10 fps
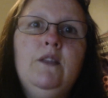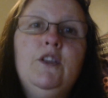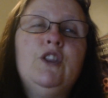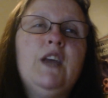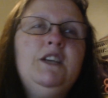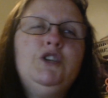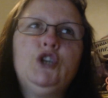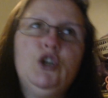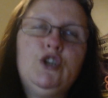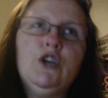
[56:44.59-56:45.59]
that they
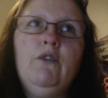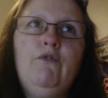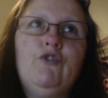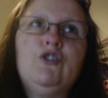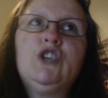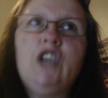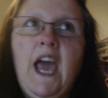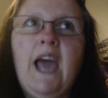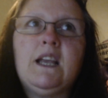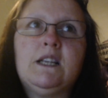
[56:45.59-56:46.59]
should have
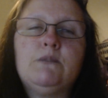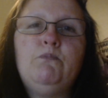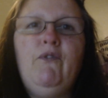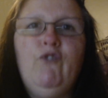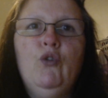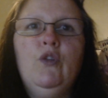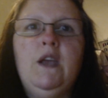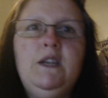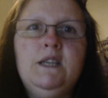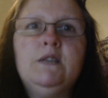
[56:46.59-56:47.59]
checked before
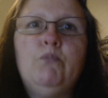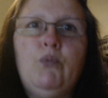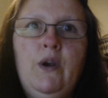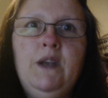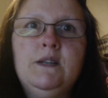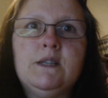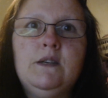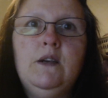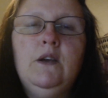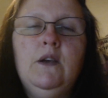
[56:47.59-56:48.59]
they did a print.
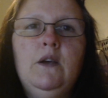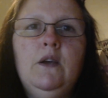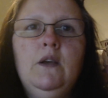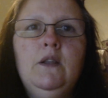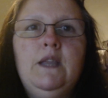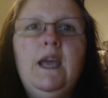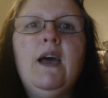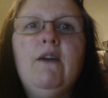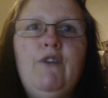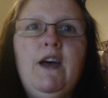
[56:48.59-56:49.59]
They have